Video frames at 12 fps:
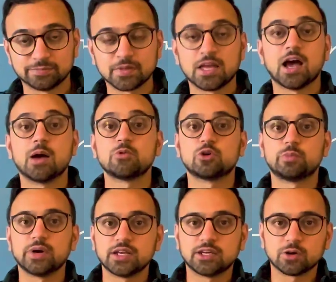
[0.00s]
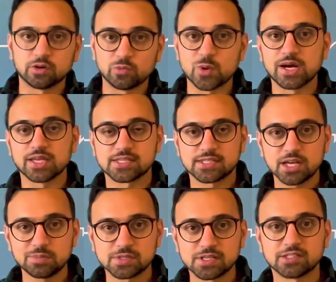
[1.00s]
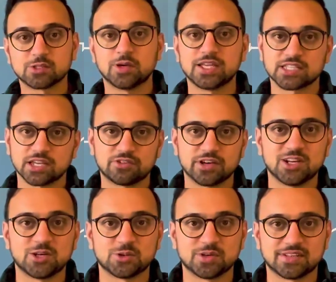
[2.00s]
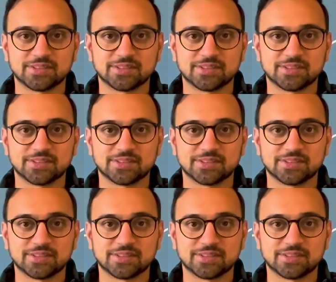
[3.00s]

I'm going to break down in various steps, so let's get right into it.